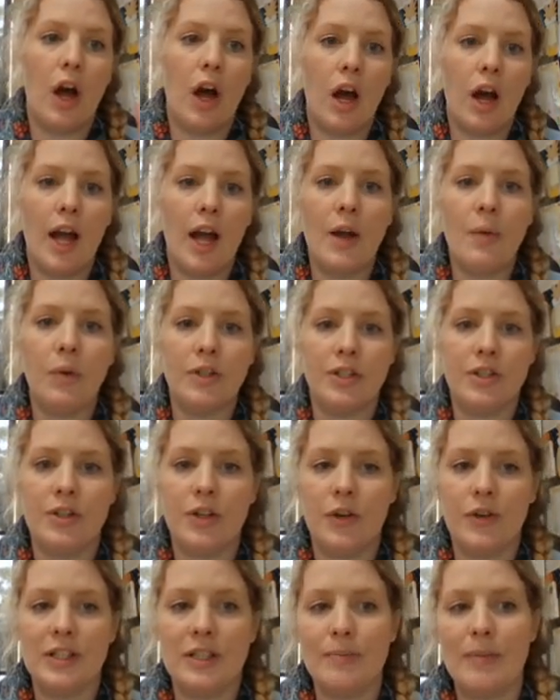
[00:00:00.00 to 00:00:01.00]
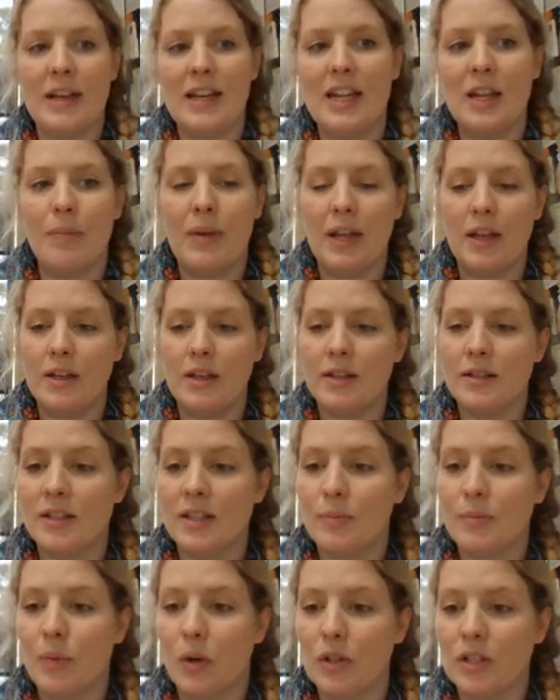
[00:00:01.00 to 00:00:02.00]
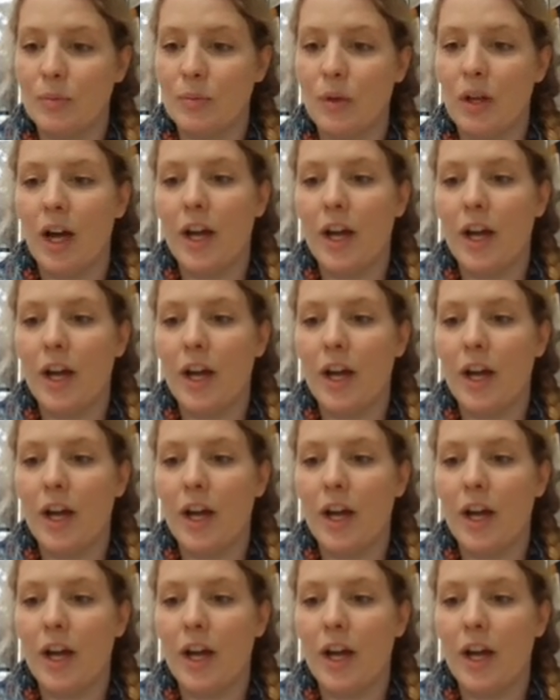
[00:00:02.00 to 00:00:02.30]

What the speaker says: I want to know as many opinions as possible.